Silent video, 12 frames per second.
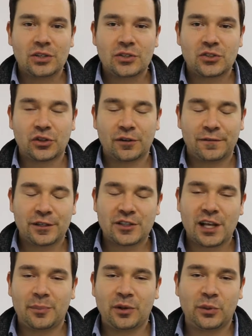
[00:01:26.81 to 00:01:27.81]
So the first
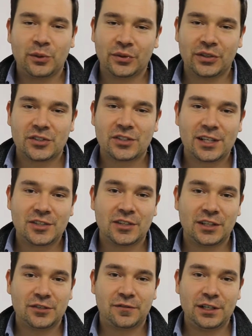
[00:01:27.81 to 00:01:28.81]
topic we will discuss
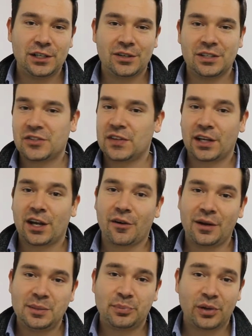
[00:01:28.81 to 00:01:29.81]
in this video is the
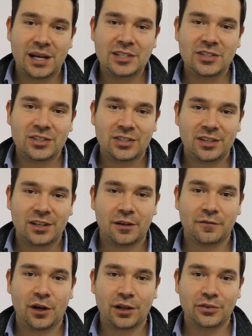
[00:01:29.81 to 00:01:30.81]
current price
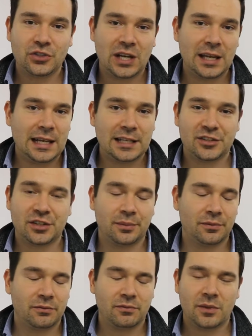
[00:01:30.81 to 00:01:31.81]
of Holochain and
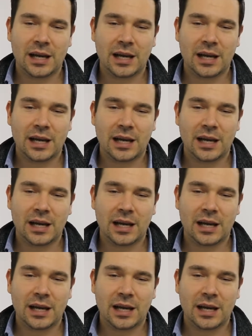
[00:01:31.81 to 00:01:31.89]
some